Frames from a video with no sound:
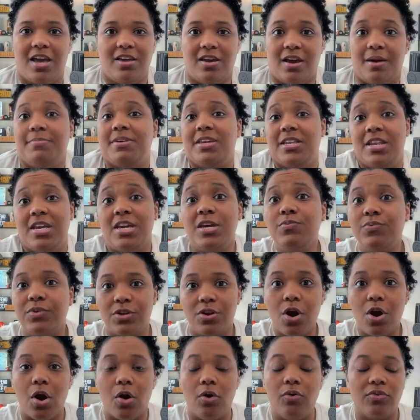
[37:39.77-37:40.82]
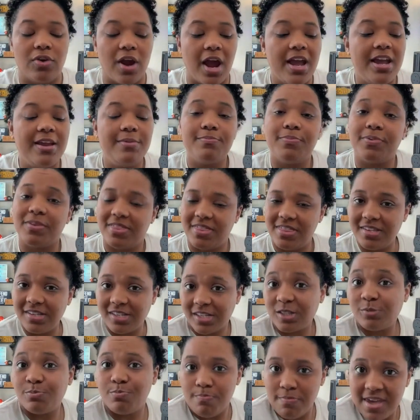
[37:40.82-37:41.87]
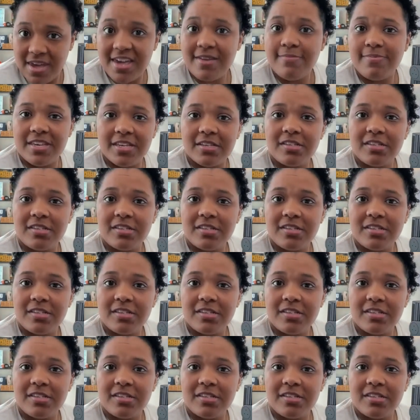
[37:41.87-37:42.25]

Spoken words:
mean, he would know, right? But this is maybe